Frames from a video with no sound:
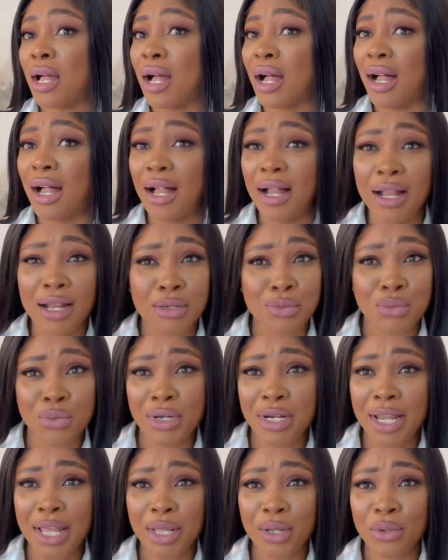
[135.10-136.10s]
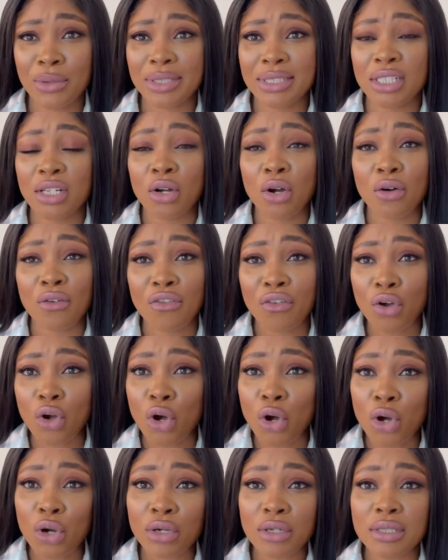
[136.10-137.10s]
And when I got there, of
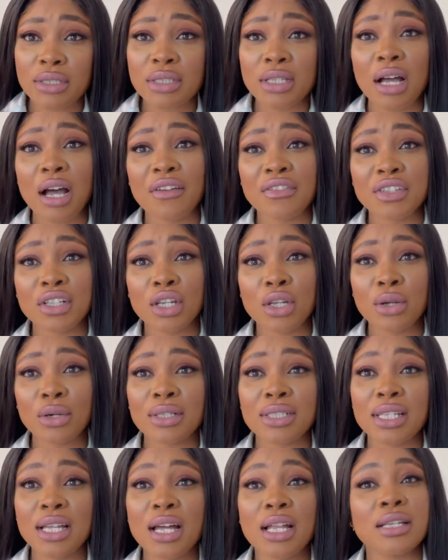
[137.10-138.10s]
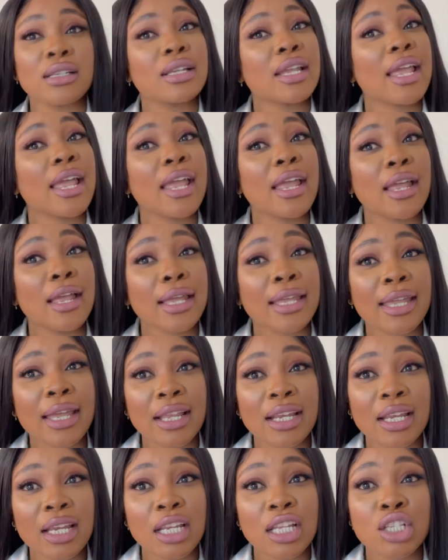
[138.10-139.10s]
course, after lockdown,
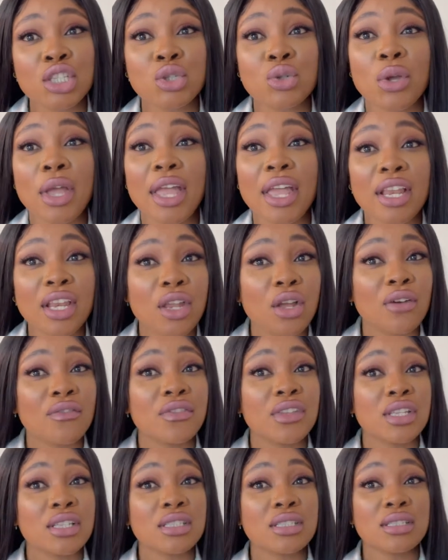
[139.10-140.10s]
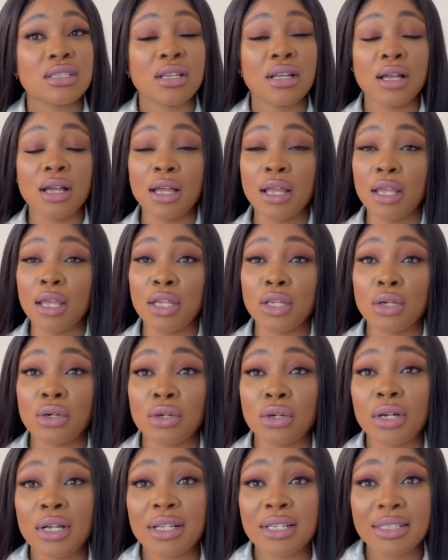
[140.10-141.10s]
getting into any of these, you know,
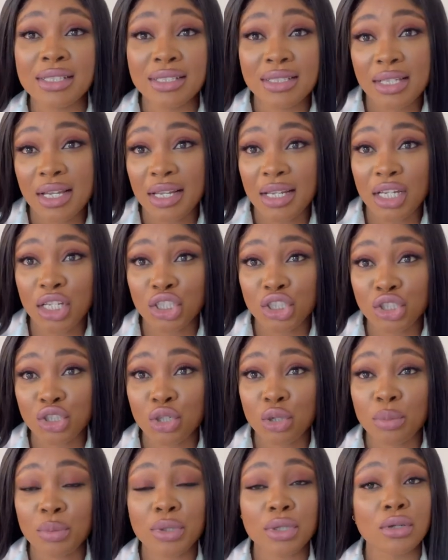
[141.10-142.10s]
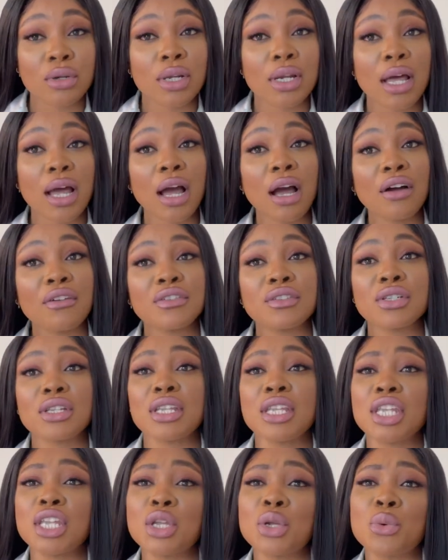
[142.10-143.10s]
designer shop, you're gonna have to
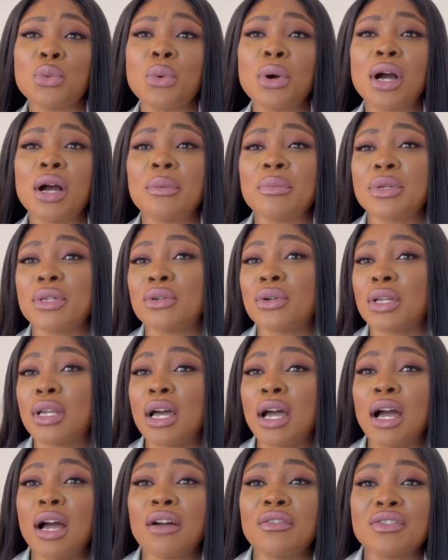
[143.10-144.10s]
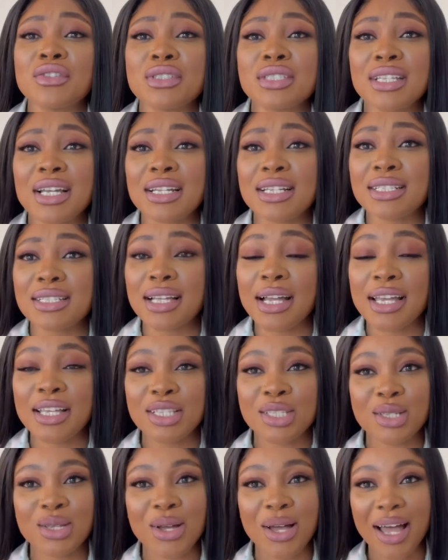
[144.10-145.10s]
queue up, you're gonna have to sanitize
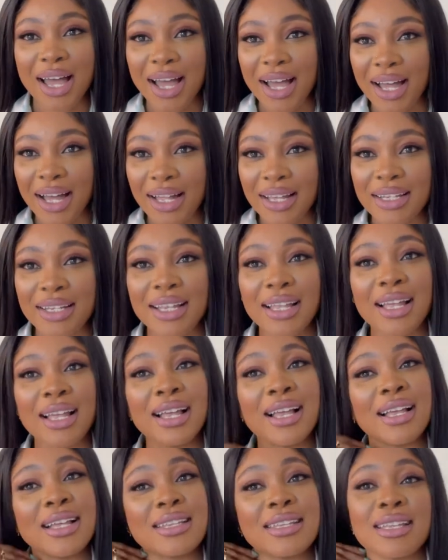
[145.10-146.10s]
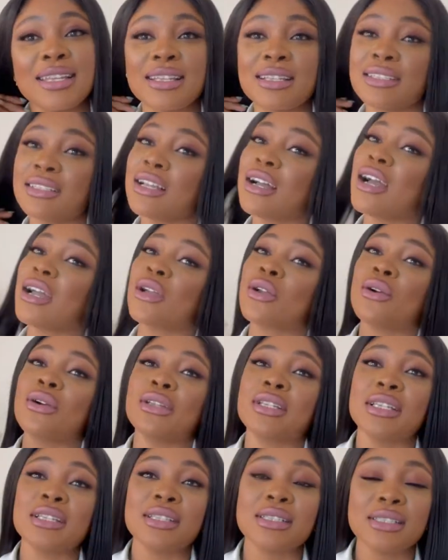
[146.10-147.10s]
your hand. Yes, I got
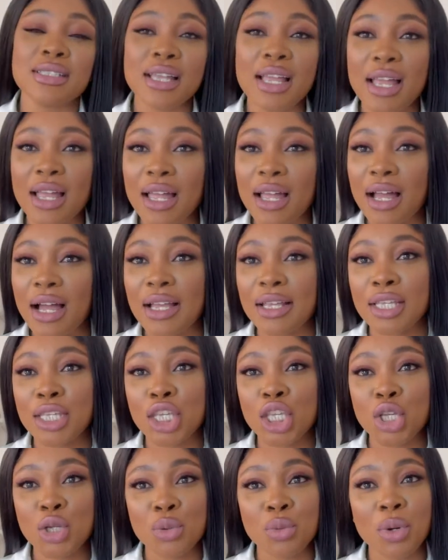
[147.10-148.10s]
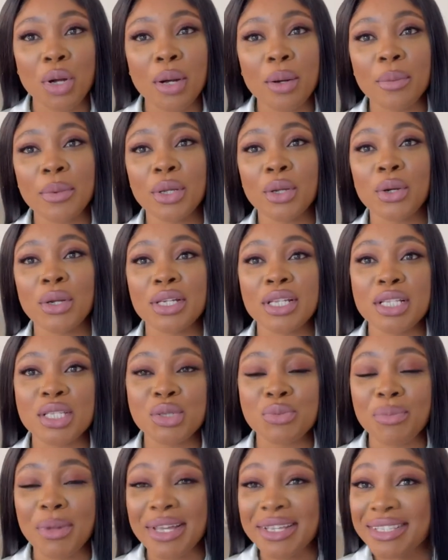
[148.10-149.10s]
in there, I queue up, it got into
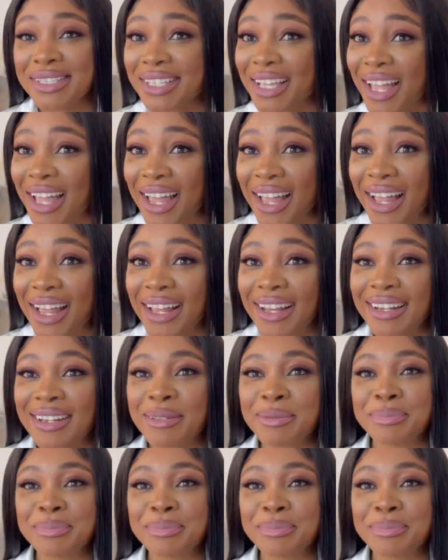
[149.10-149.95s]
my tent.